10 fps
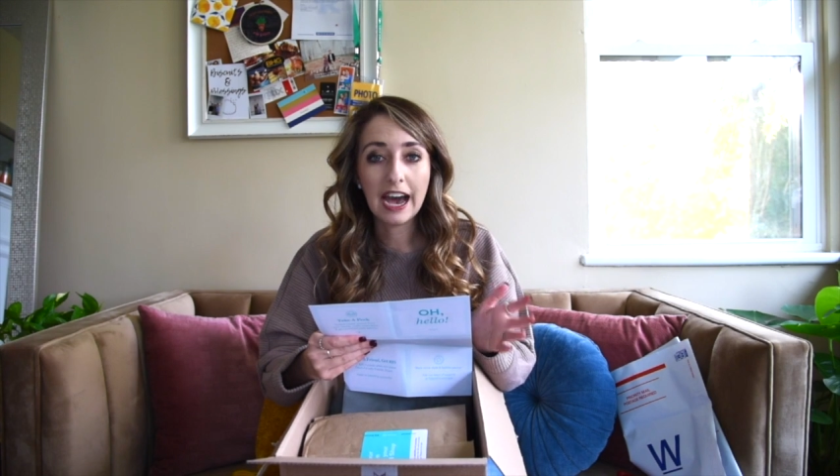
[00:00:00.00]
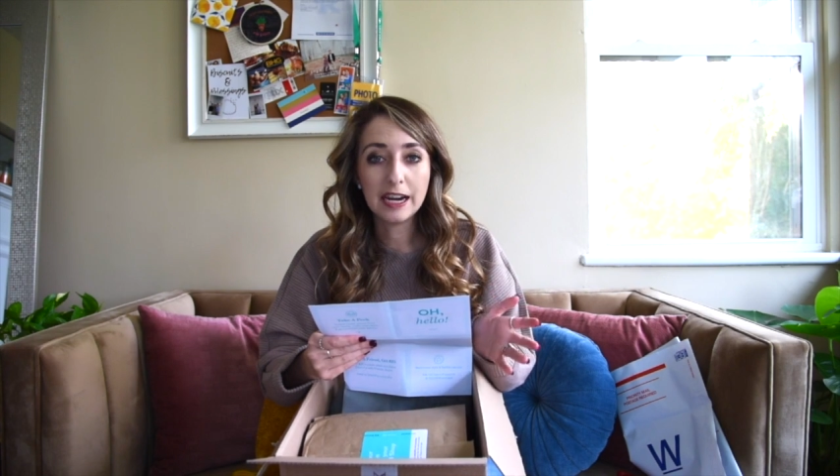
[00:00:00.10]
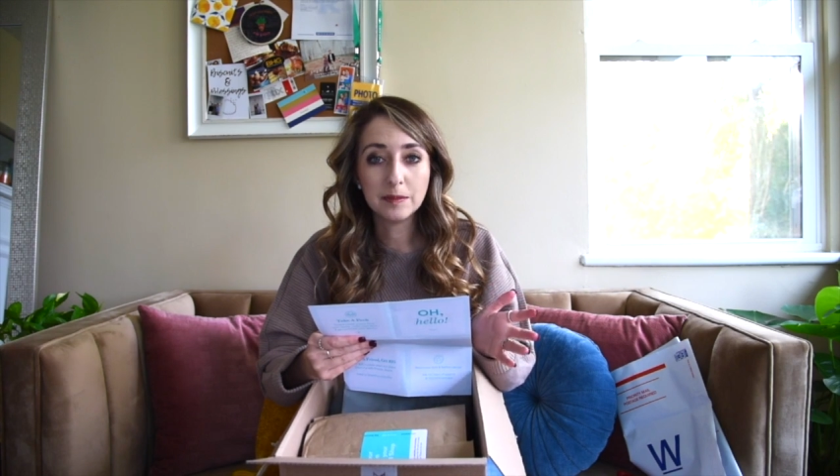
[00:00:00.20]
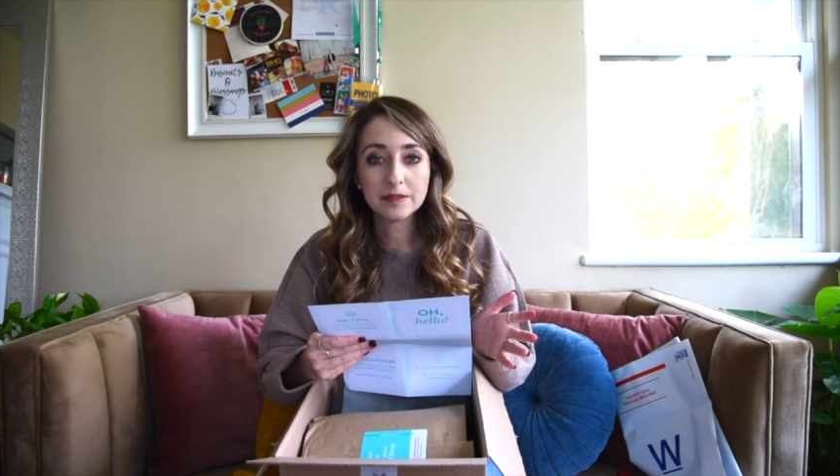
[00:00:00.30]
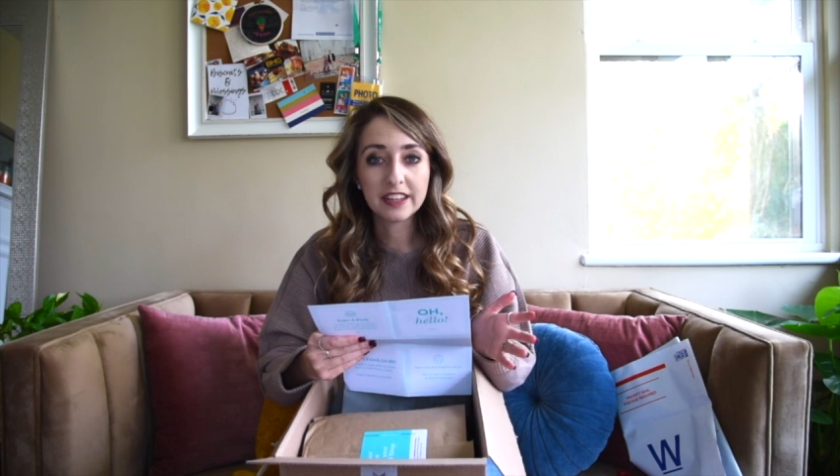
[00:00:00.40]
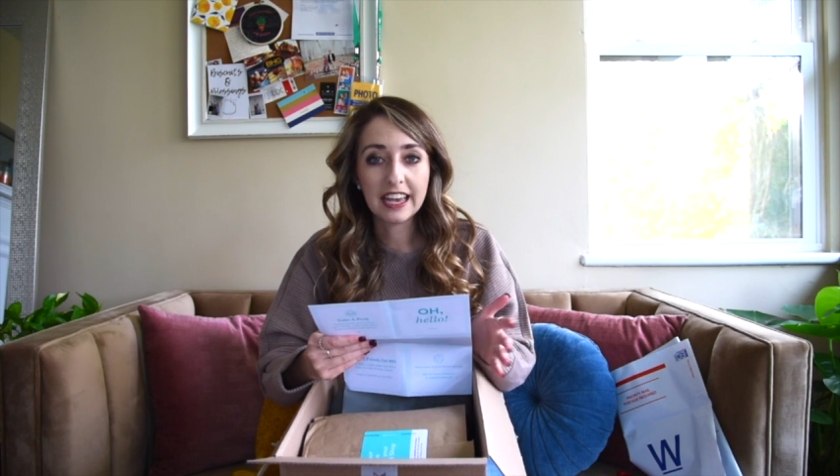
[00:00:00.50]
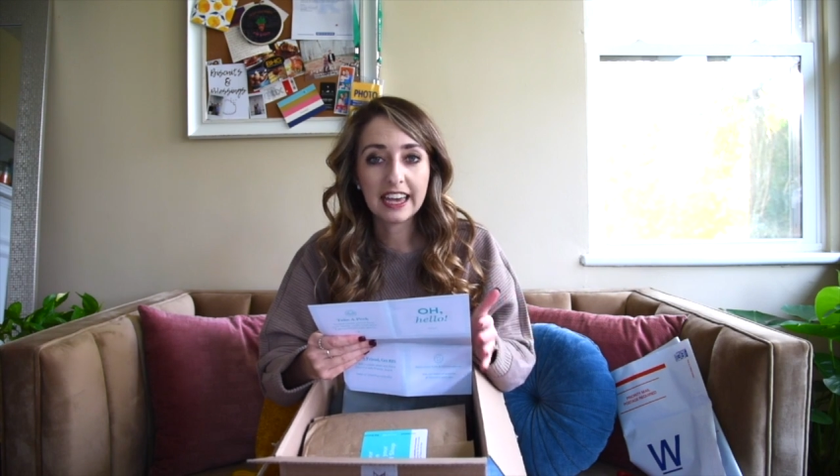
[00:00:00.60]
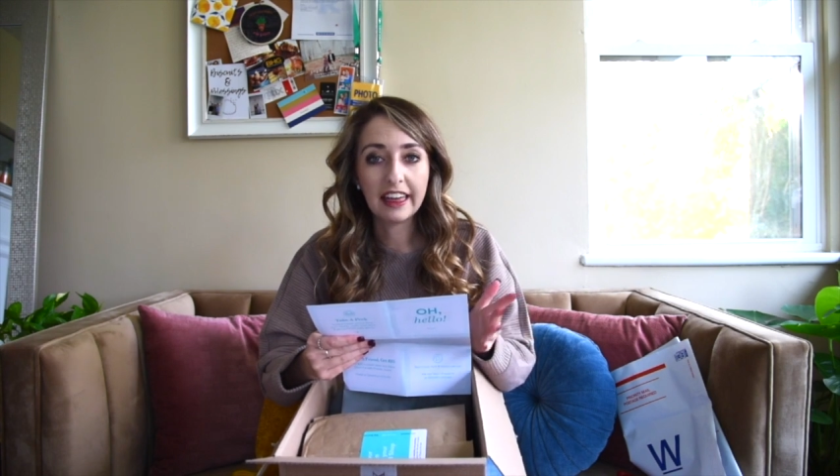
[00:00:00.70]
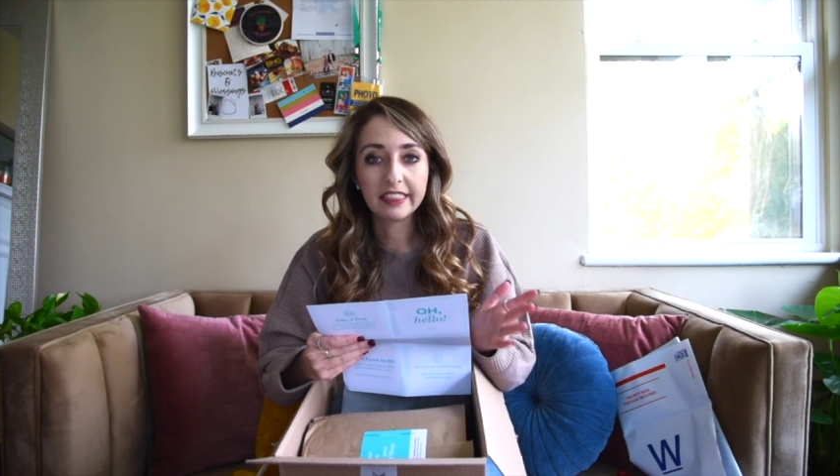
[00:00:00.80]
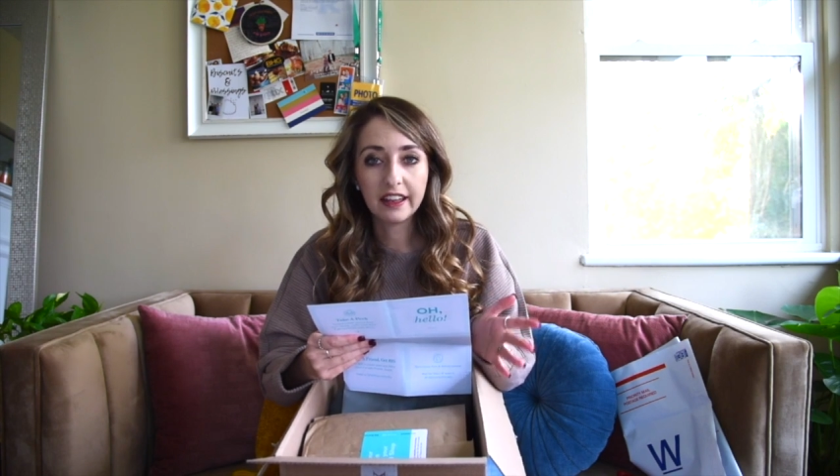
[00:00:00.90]
items like
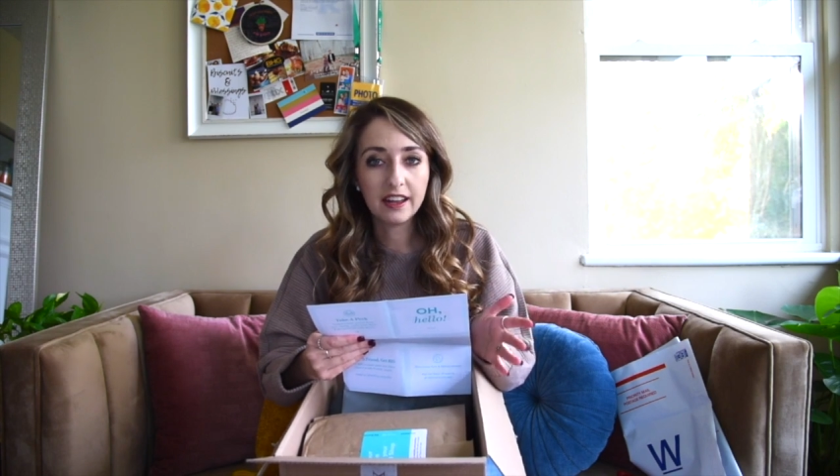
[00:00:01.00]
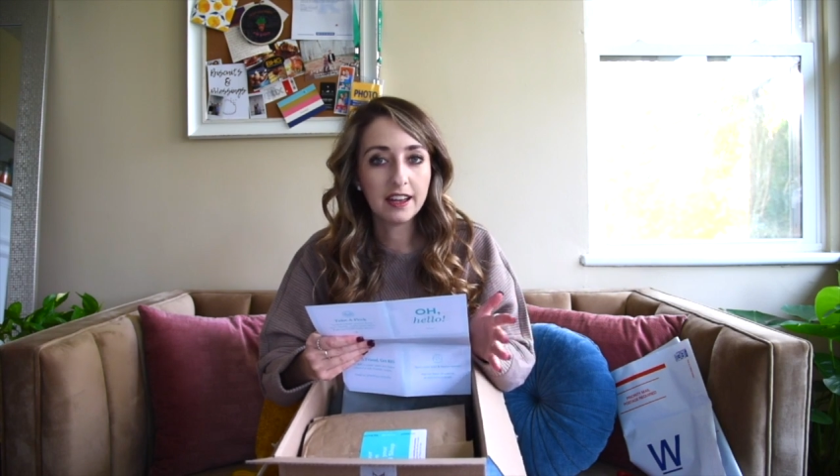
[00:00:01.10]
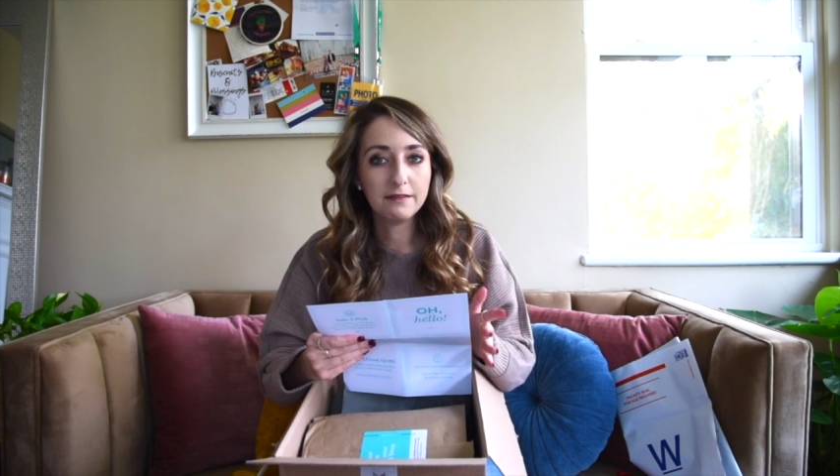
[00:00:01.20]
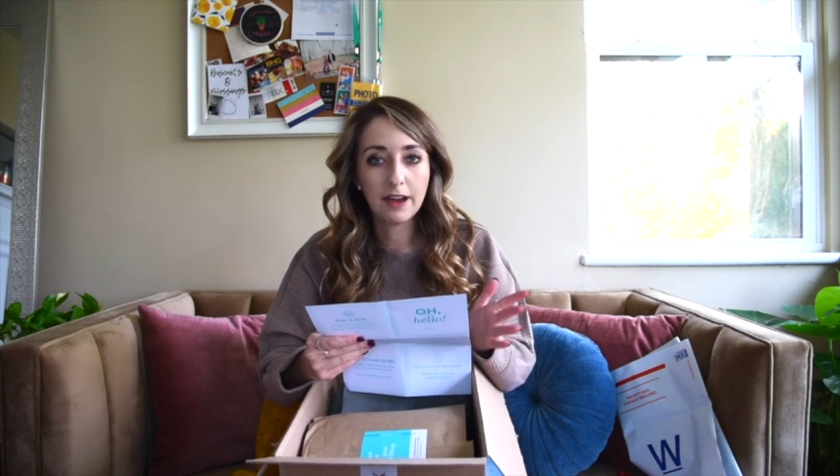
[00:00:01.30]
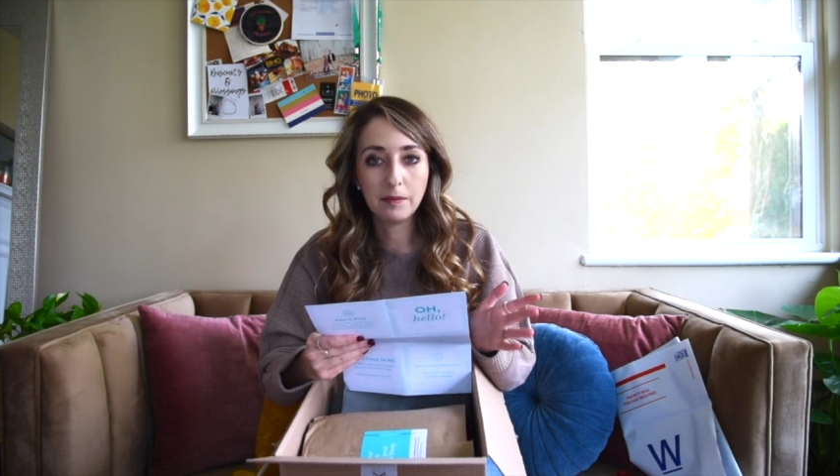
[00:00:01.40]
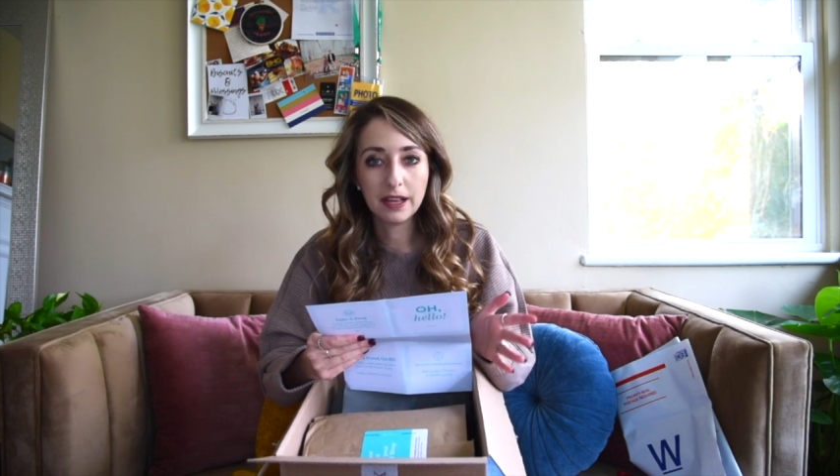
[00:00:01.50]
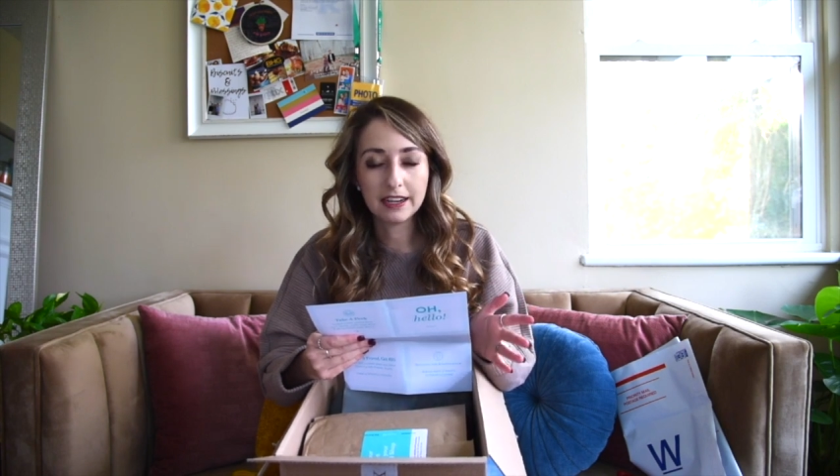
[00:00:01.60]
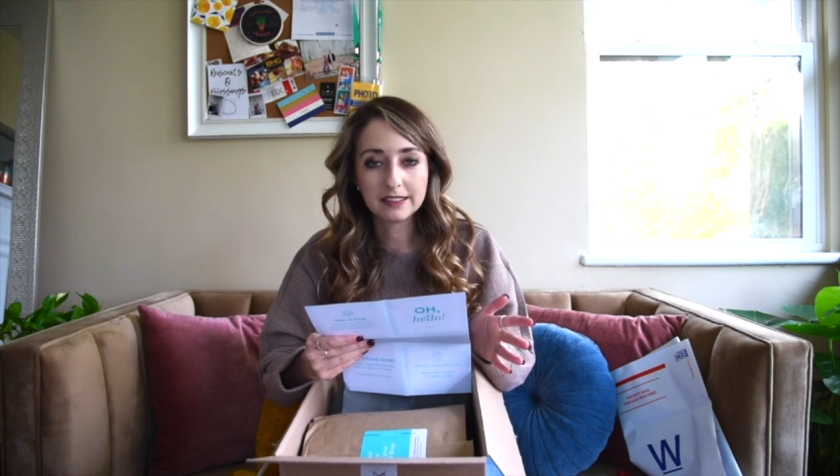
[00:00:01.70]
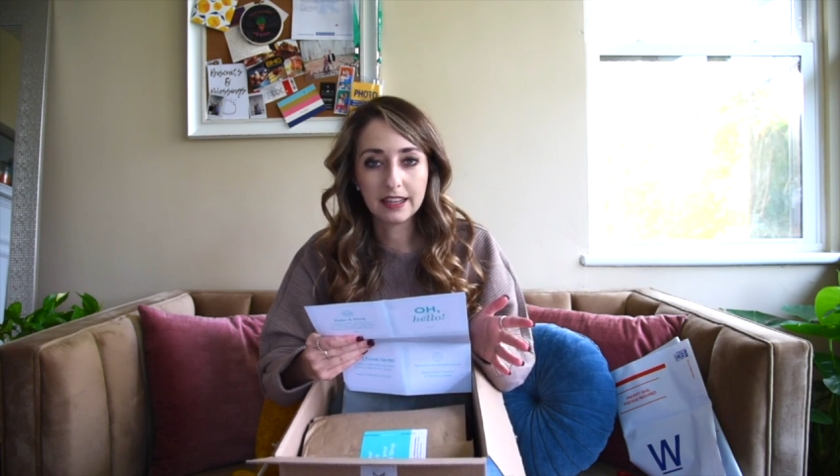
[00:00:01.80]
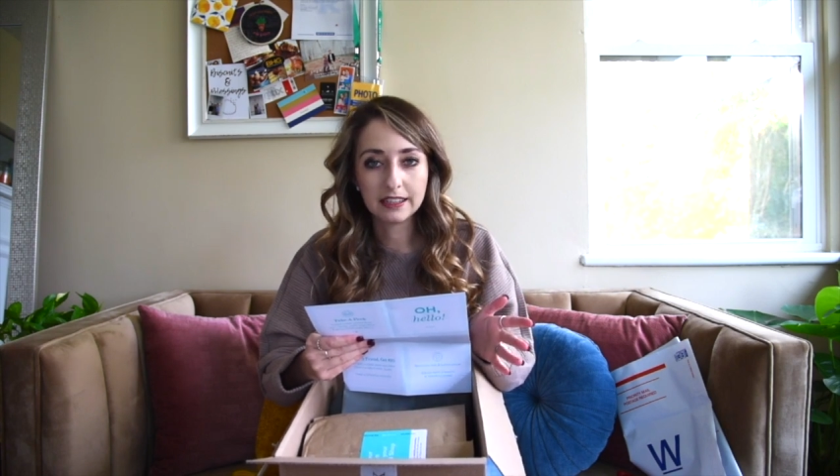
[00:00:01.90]
Athleta and
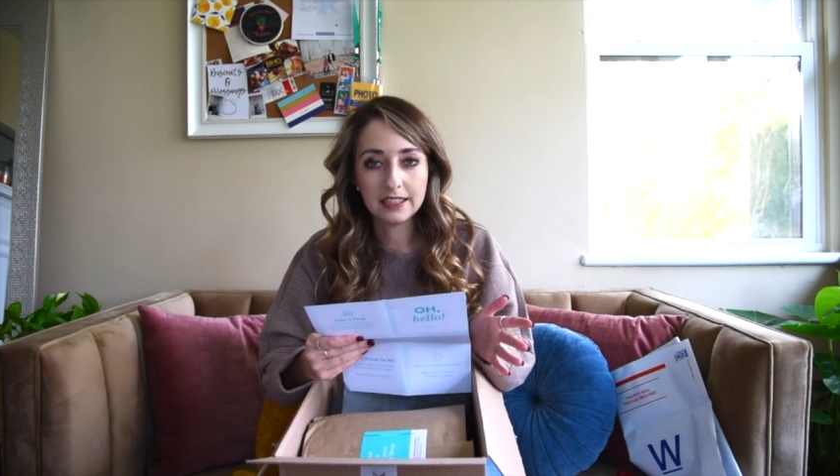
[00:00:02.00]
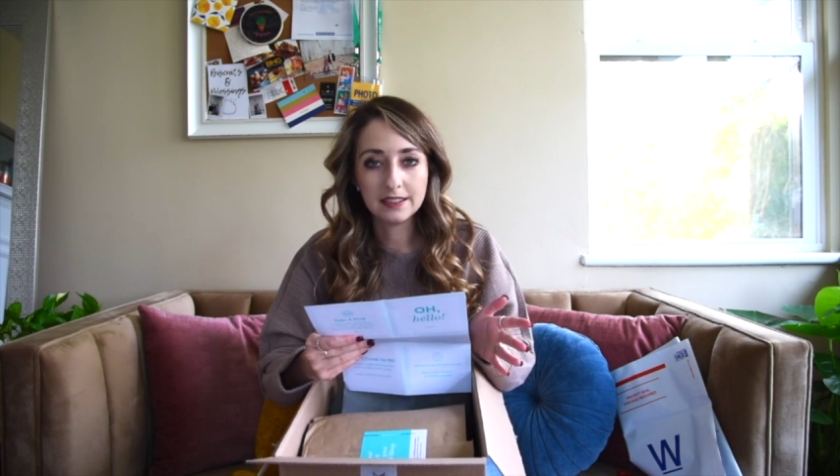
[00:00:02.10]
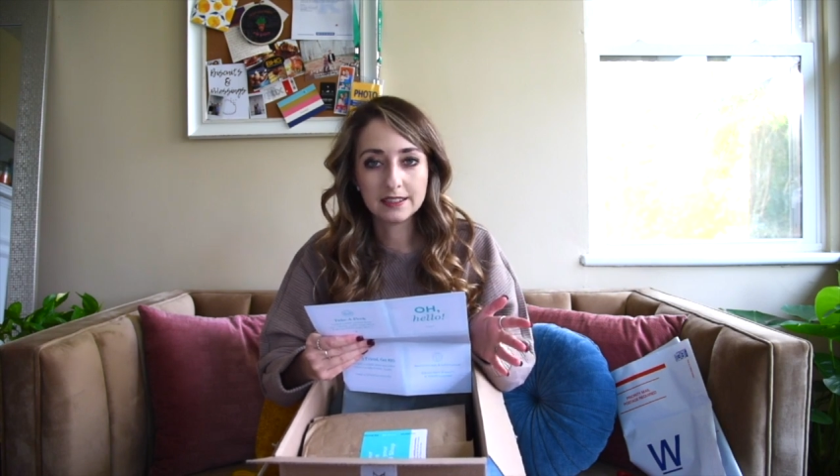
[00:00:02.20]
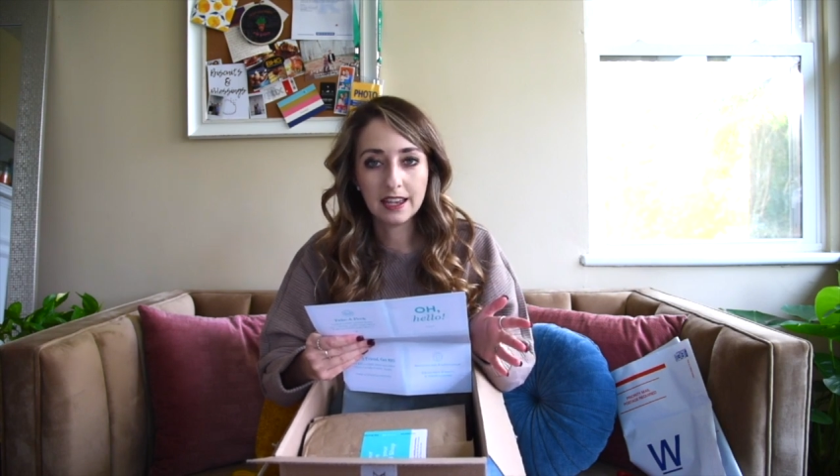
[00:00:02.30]
Fabletics leggings,